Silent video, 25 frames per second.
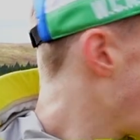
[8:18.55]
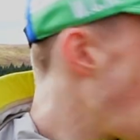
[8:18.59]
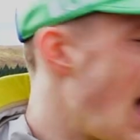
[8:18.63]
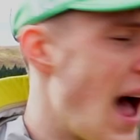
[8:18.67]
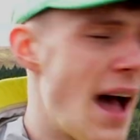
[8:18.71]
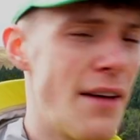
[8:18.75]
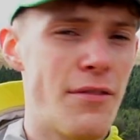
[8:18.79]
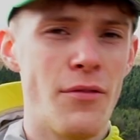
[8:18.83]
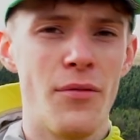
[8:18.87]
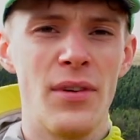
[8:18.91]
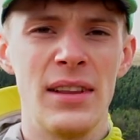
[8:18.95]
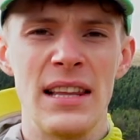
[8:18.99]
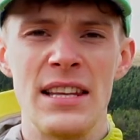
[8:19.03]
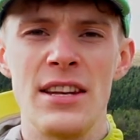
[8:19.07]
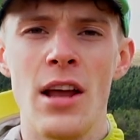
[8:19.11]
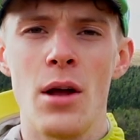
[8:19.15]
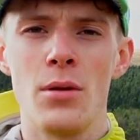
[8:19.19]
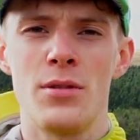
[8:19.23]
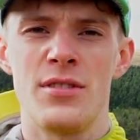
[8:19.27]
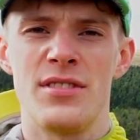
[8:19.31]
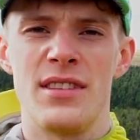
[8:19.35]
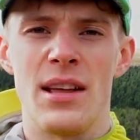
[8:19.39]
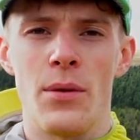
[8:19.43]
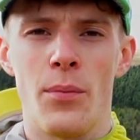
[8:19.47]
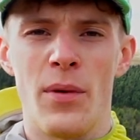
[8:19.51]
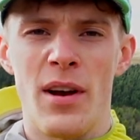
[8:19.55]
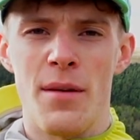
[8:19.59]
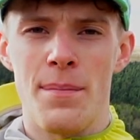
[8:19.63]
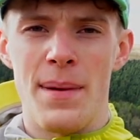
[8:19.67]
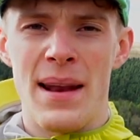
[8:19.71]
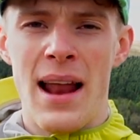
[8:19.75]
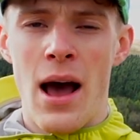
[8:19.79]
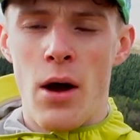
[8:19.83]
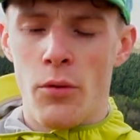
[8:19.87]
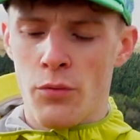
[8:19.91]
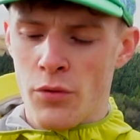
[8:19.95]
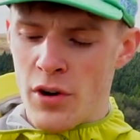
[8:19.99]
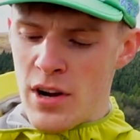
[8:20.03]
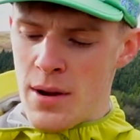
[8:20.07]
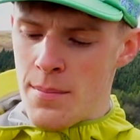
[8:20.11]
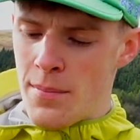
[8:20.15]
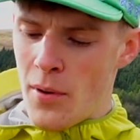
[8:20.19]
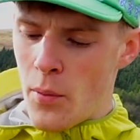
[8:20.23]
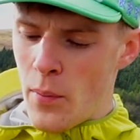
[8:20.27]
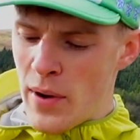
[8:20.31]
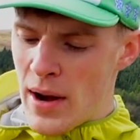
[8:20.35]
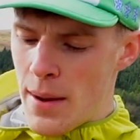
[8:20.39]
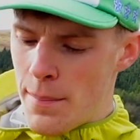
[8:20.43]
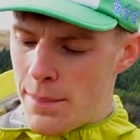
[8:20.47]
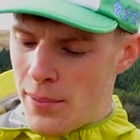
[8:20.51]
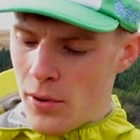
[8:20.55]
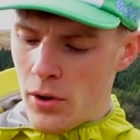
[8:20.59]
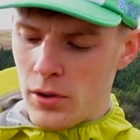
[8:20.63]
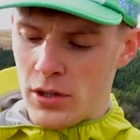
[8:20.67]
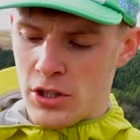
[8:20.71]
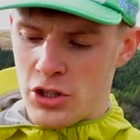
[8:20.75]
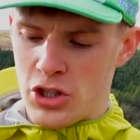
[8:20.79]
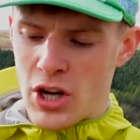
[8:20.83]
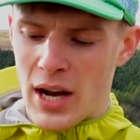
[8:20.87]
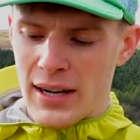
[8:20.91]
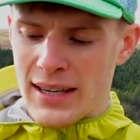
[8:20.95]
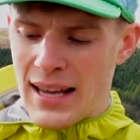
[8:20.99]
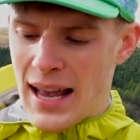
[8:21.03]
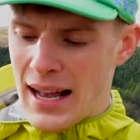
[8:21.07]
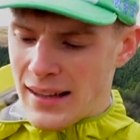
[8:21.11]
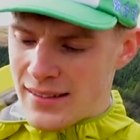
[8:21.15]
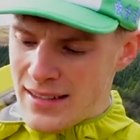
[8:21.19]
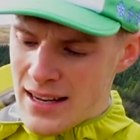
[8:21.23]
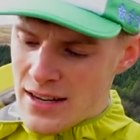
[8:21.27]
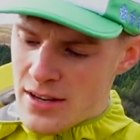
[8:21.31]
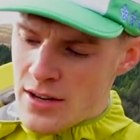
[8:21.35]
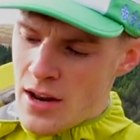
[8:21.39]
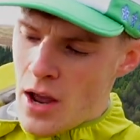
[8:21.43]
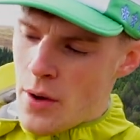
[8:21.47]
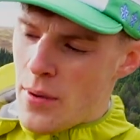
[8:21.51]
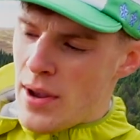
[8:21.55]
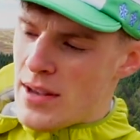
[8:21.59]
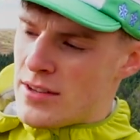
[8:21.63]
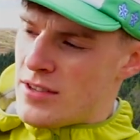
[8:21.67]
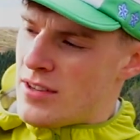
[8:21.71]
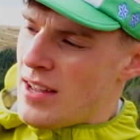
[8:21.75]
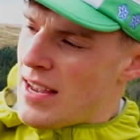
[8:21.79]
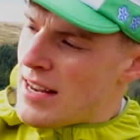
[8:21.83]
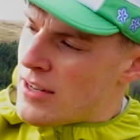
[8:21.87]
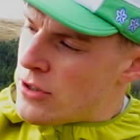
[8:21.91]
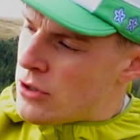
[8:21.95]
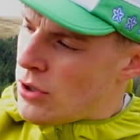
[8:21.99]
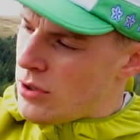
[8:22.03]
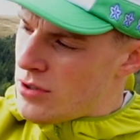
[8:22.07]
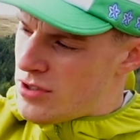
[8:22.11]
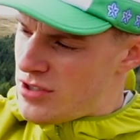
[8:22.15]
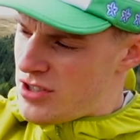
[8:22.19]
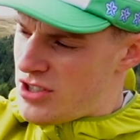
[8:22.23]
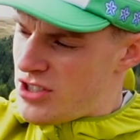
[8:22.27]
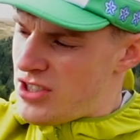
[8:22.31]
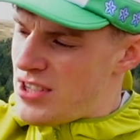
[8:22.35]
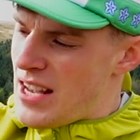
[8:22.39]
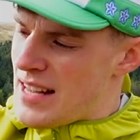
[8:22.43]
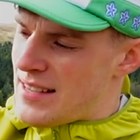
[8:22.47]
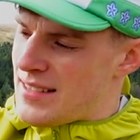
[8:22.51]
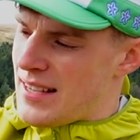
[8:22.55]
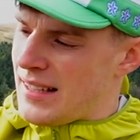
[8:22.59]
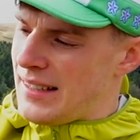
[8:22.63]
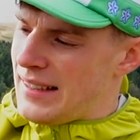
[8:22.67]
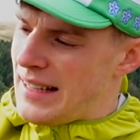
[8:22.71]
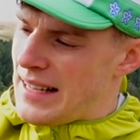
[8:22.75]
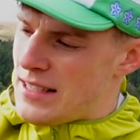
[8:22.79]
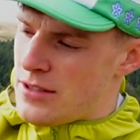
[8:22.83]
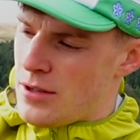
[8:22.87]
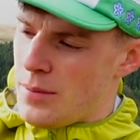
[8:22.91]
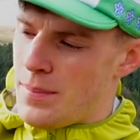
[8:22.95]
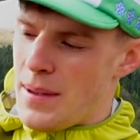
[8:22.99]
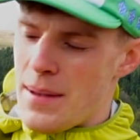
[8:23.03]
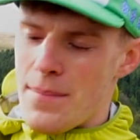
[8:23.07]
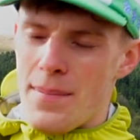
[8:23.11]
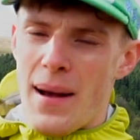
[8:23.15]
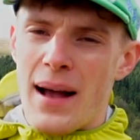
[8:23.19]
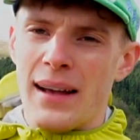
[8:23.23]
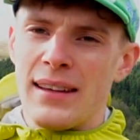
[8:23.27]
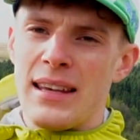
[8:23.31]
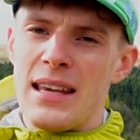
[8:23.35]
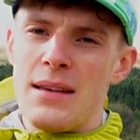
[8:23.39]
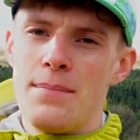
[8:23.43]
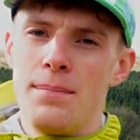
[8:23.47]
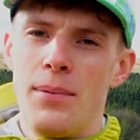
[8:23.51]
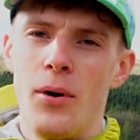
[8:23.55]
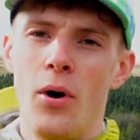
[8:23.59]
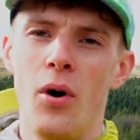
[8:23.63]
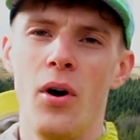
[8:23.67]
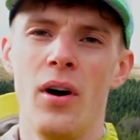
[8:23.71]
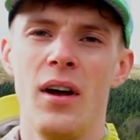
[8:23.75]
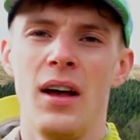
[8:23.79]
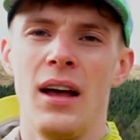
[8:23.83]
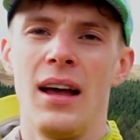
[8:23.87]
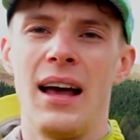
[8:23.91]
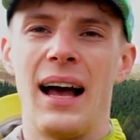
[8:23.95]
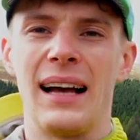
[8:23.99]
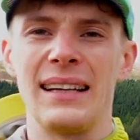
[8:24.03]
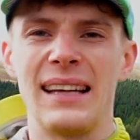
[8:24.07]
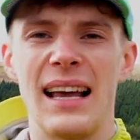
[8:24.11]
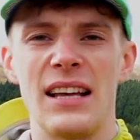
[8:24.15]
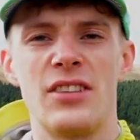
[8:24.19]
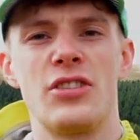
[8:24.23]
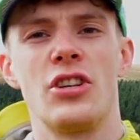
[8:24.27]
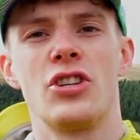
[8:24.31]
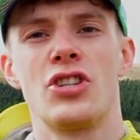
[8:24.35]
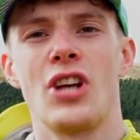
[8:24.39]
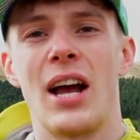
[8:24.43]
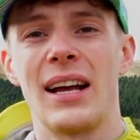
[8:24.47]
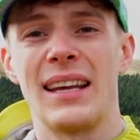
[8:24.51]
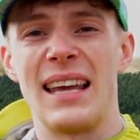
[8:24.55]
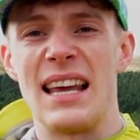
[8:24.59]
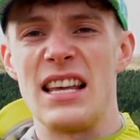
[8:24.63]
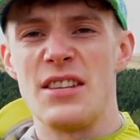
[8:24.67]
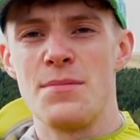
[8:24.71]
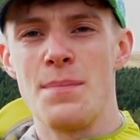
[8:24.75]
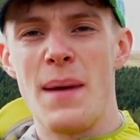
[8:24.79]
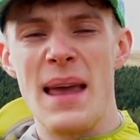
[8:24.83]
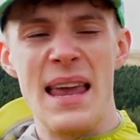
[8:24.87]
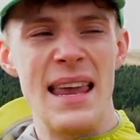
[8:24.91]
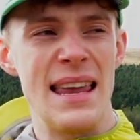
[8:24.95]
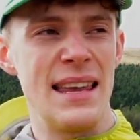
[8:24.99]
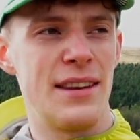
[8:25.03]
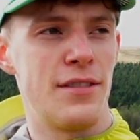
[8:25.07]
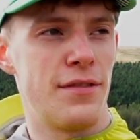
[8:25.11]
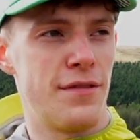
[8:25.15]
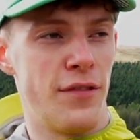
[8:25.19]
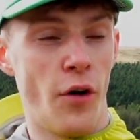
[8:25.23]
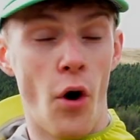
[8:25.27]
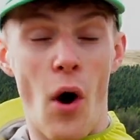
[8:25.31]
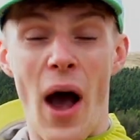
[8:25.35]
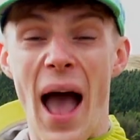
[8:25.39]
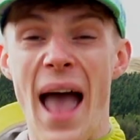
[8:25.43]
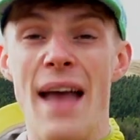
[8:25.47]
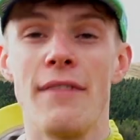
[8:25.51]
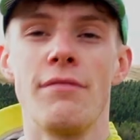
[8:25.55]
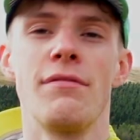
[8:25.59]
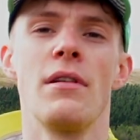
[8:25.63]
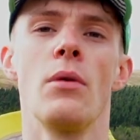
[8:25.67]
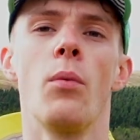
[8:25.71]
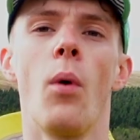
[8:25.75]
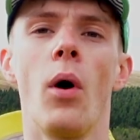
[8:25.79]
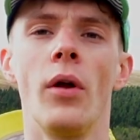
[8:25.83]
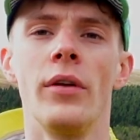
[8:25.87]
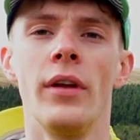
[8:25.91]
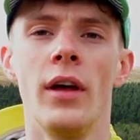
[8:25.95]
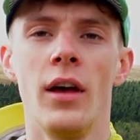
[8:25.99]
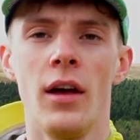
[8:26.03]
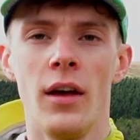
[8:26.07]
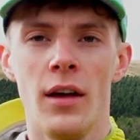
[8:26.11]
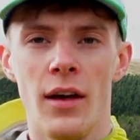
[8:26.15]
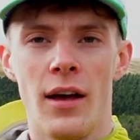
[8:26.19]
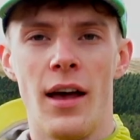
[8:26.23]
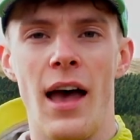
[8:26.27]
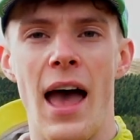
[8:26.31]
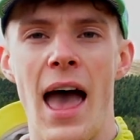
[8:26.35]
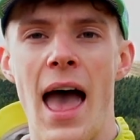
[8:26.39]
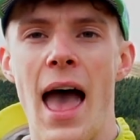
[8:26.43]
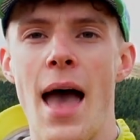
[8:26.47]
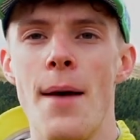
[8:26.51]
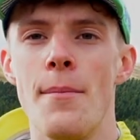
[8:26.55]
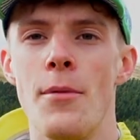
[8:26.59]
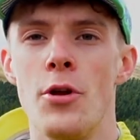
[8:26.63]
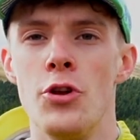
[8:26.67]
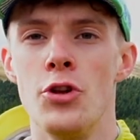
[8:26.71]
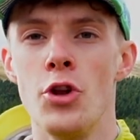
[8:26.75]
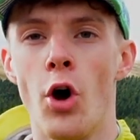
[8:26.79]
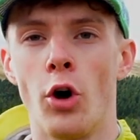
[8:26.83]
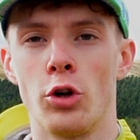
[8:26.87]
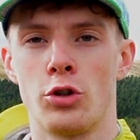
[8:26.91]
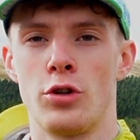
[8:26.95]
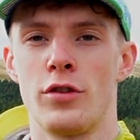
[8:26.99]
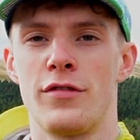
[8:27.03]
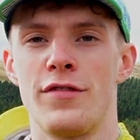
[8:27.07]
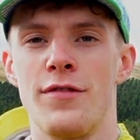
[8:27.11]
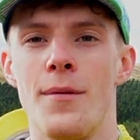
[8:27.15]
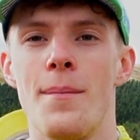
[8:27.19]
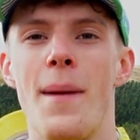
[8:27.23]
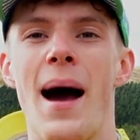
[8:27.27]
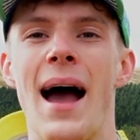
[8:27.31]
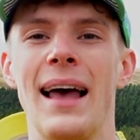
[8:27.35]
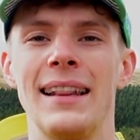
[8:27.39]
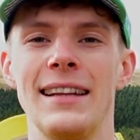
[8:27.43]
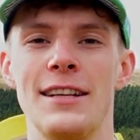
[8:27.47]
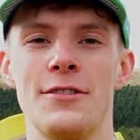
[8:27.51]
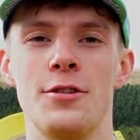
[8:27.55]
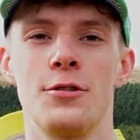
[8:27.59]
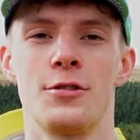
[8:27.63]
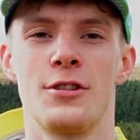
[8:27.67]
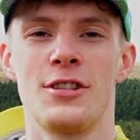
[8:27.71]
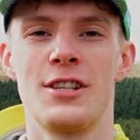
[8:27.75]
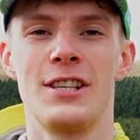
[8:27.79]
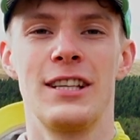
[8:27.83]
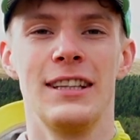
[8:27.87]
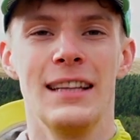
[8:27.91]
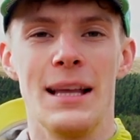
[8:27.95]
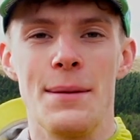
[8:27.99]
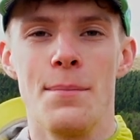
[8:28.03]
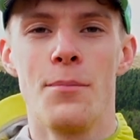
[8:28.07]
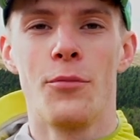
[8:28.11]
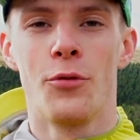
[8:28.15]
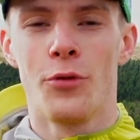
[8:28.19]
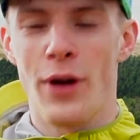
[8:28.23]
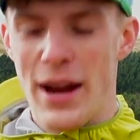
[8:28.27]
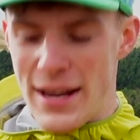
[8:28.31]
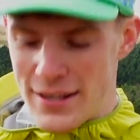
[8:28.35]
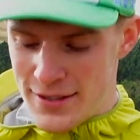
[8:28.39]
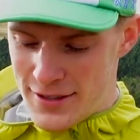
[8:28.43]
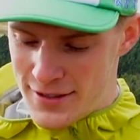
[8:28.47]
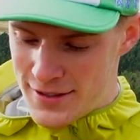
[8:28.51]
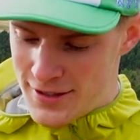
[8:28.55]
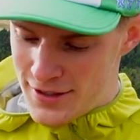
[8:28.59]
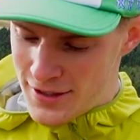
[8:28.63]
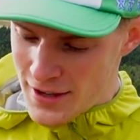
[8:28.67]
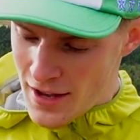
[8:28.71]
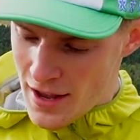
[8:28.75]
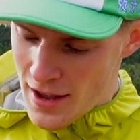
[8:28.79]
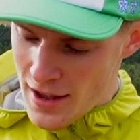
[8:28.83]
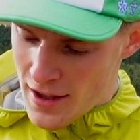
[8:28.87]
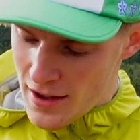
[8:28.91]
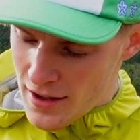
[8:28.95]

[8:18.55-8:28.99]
I haven't really noticed it when I've been out running, but when I bought the jacket, I did notice that it does sit a little bit baggy, but I guess the jacket is made for everyone, not just for my little slim wrists.